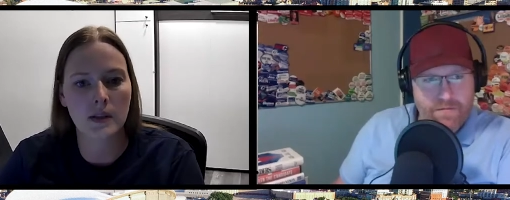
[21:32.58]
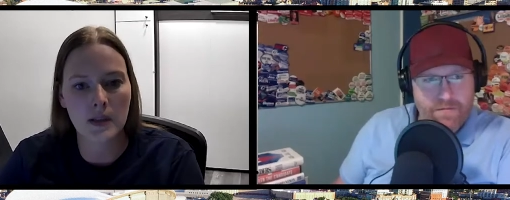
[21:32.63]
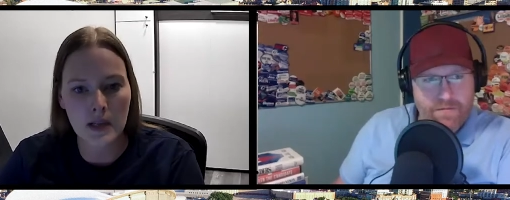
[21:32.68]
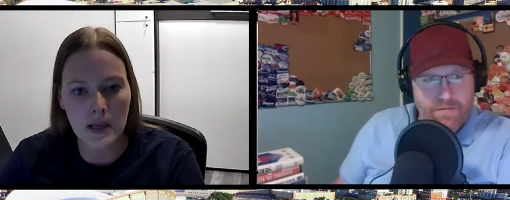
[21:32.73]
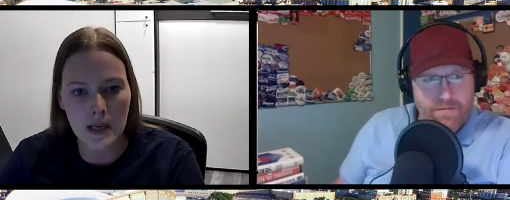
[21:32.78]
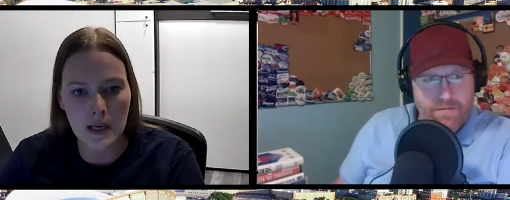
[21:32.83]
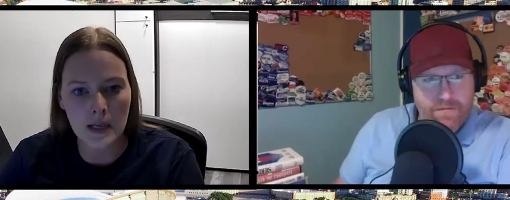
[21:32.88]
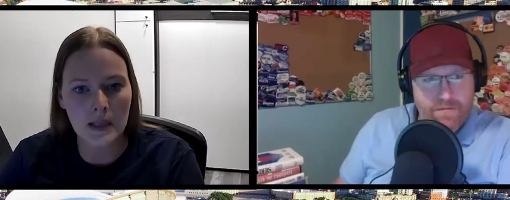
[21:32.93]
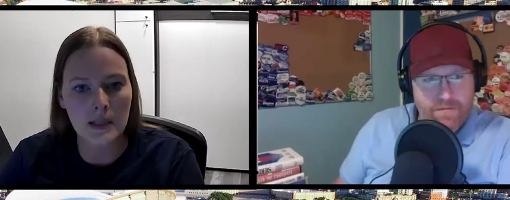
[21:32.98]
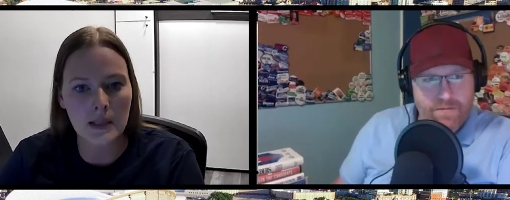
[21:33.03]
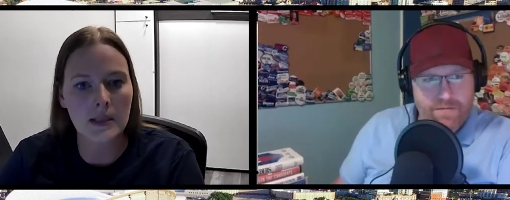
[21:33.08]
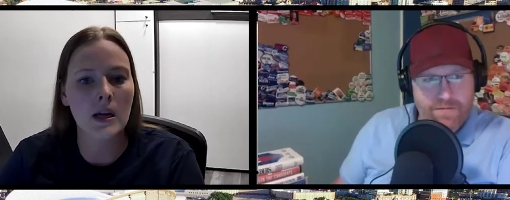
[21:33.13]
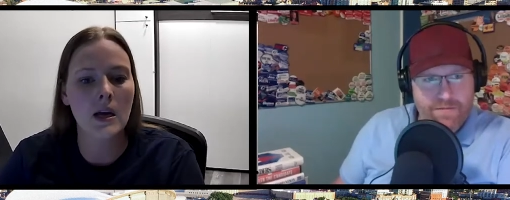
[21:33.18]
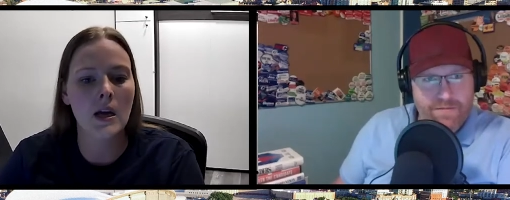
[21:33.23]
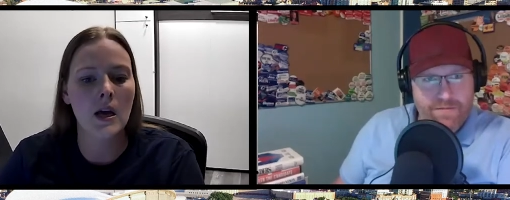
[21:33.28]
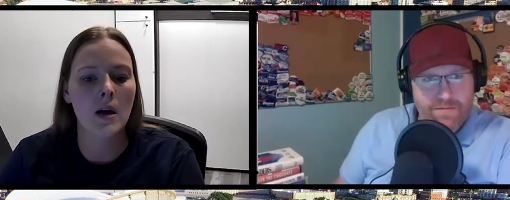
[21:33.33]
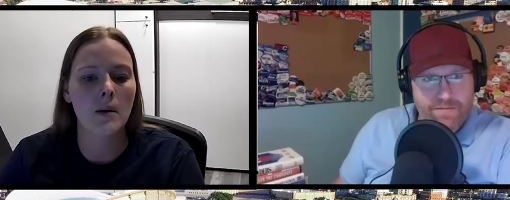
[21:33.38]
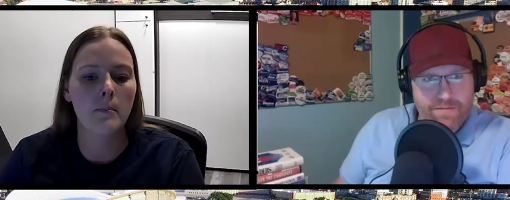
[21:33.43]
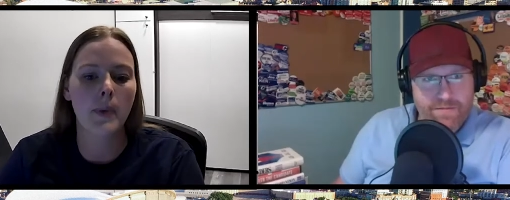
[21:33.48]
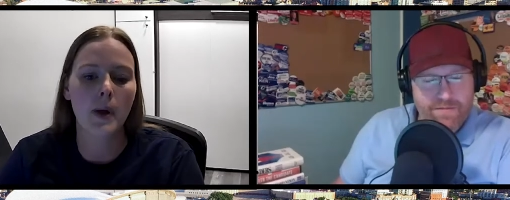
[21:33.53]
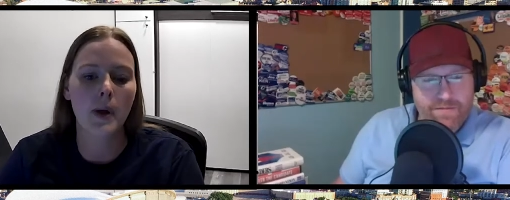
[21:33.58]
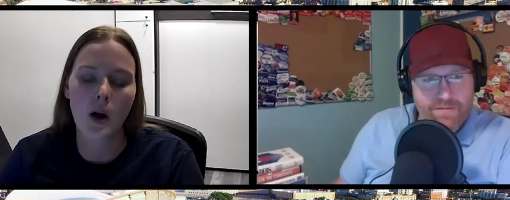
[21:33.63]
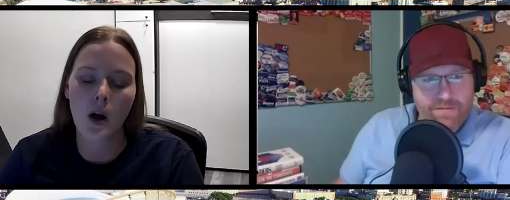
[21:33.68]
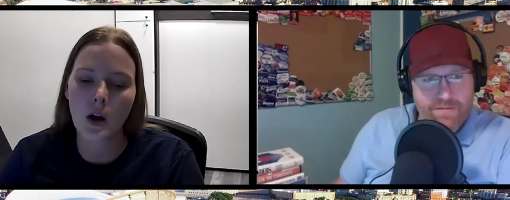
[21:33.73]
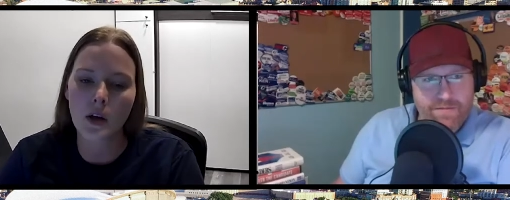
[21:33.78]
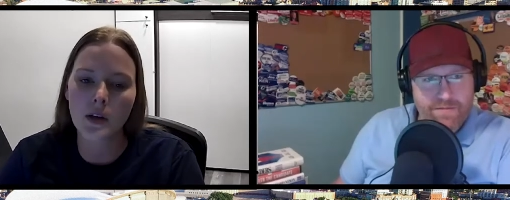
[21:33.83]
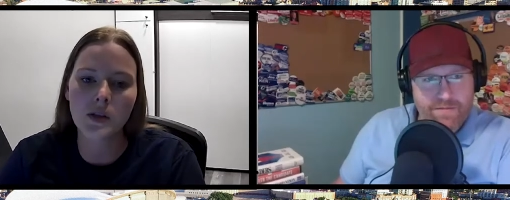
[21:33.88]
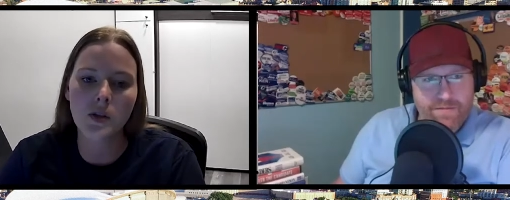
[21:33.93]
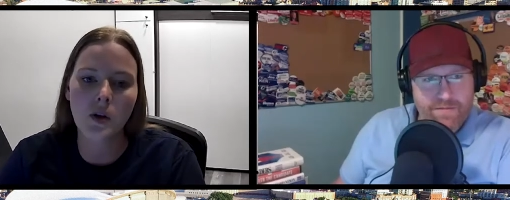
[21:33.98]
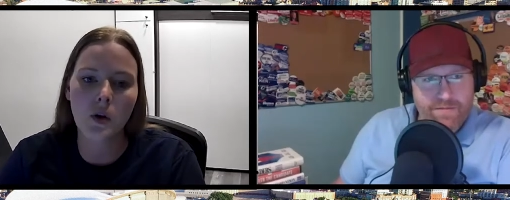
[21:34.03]
Speaker 1: need, but
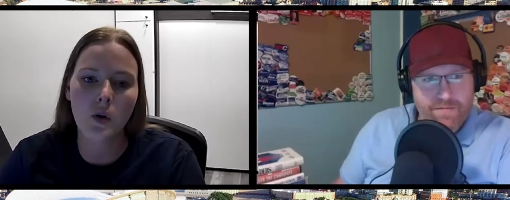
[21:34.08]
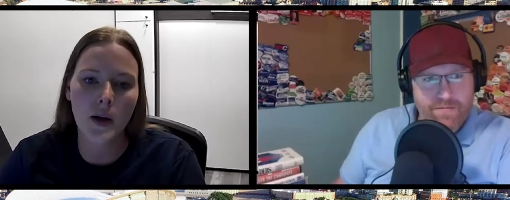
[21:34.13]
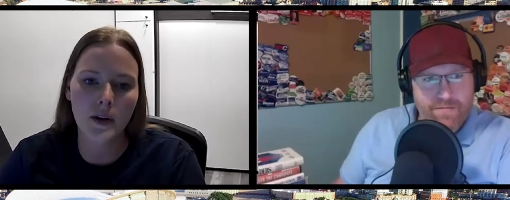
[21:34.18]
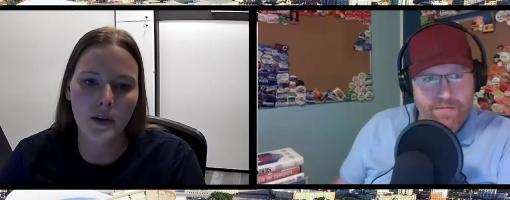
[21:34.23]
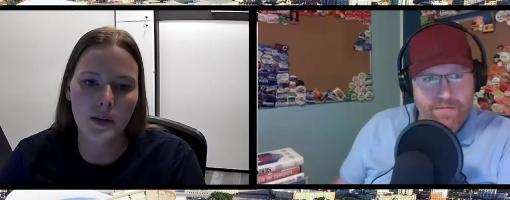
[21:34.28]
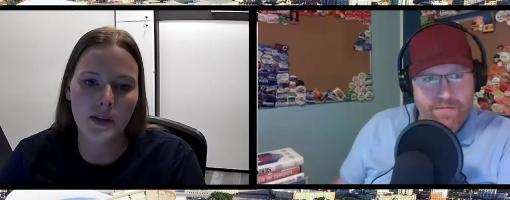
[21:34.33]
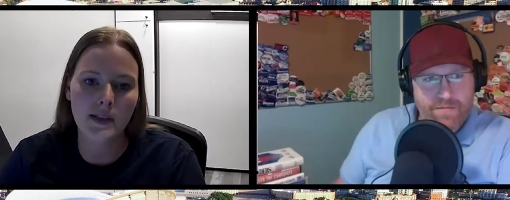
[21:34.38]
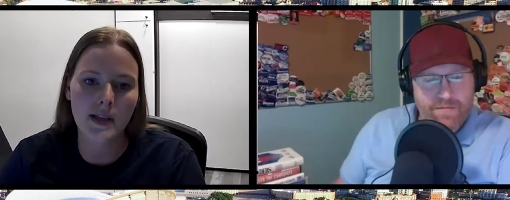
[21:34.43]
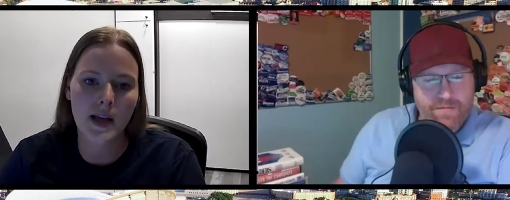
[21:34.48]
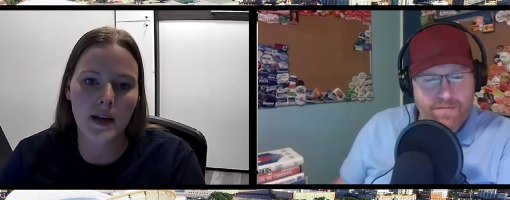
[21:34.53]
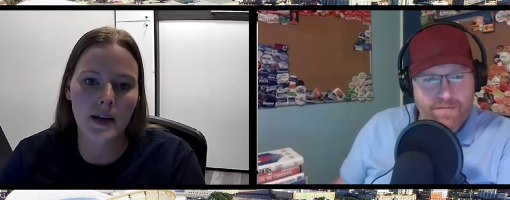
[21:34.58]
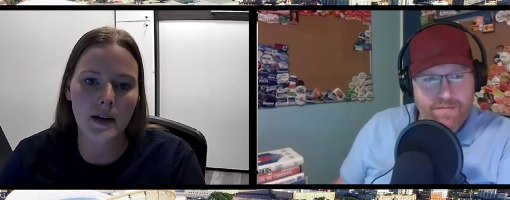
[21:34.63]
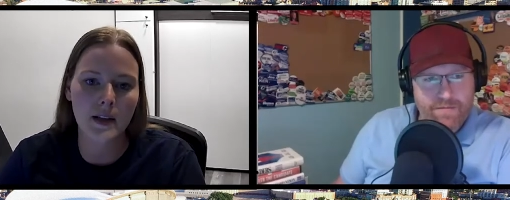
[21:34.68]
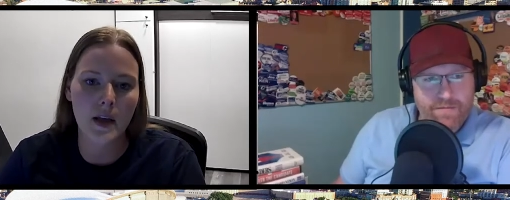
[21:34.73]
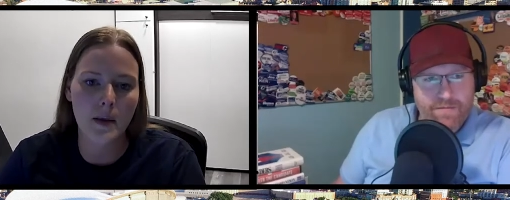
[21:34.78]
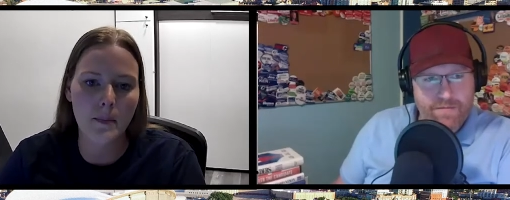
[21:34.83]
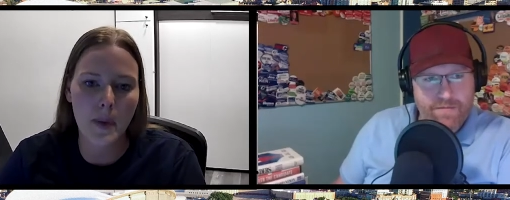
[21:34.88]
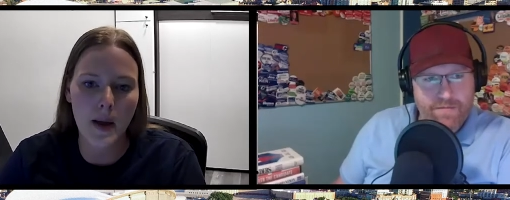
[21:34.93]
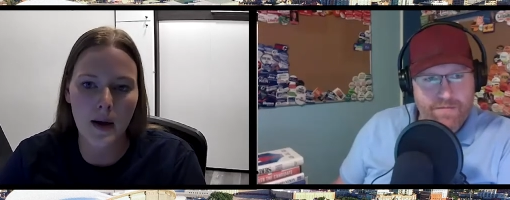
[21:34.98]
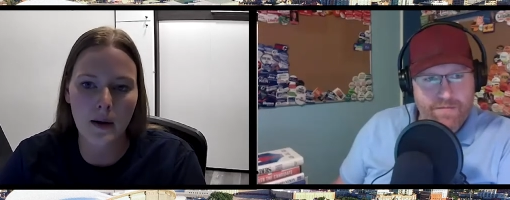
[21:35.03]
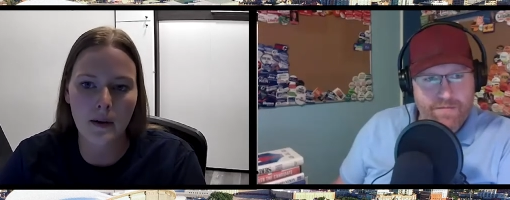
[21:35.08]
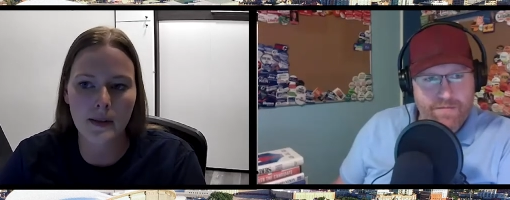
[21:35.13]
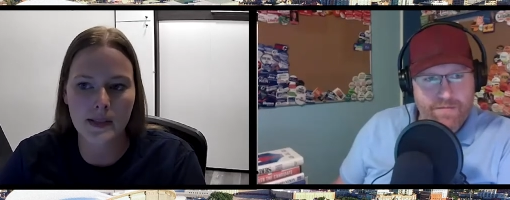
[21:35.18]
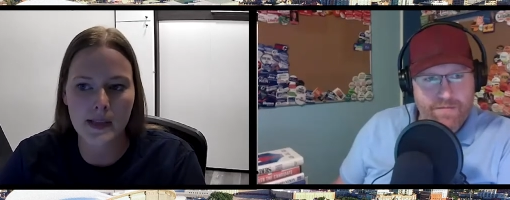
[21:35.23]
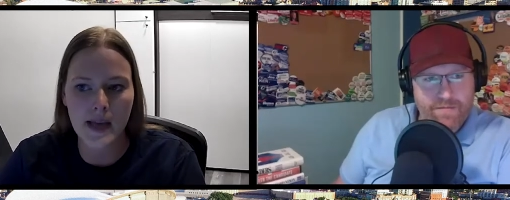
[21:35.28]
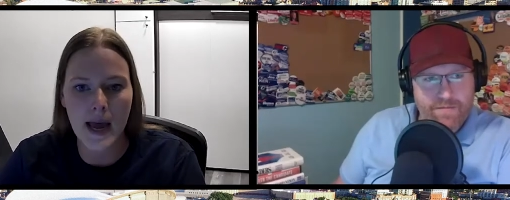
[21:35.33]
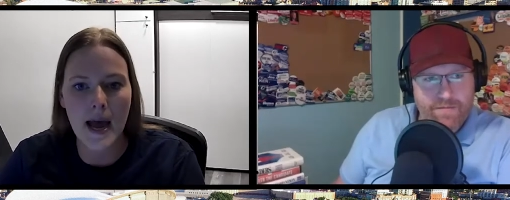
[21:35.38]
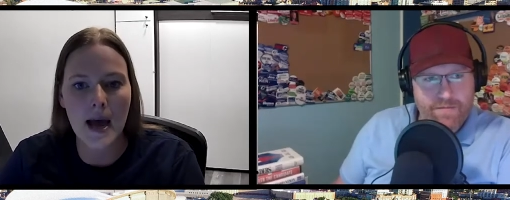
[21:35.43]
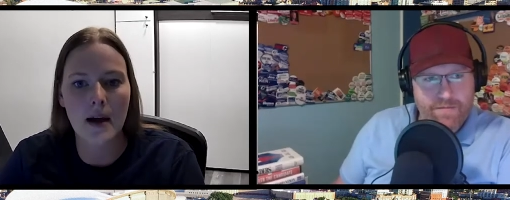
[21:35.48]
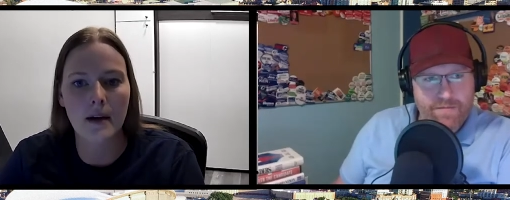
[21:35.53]
also understanding that parents
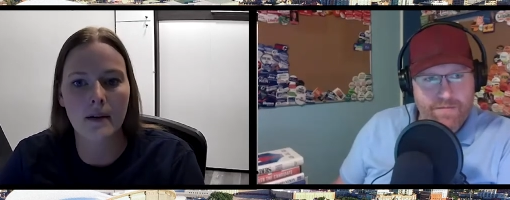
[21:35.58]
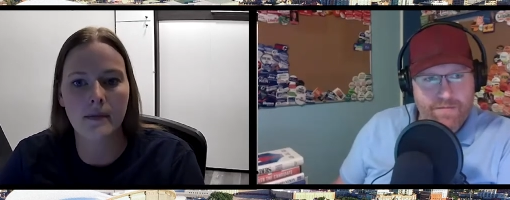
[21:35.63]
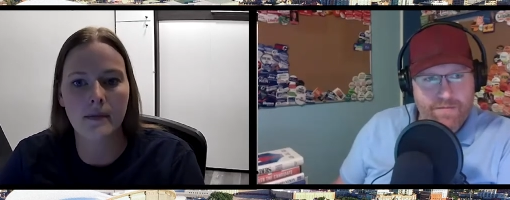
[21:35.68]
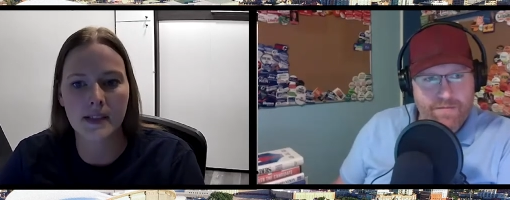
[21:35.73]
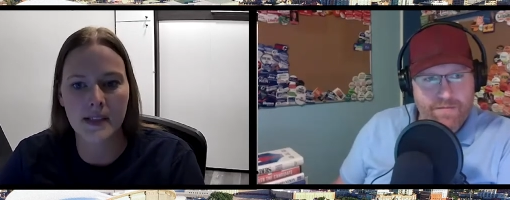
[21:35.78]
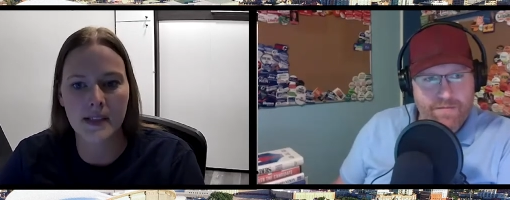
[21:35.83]
have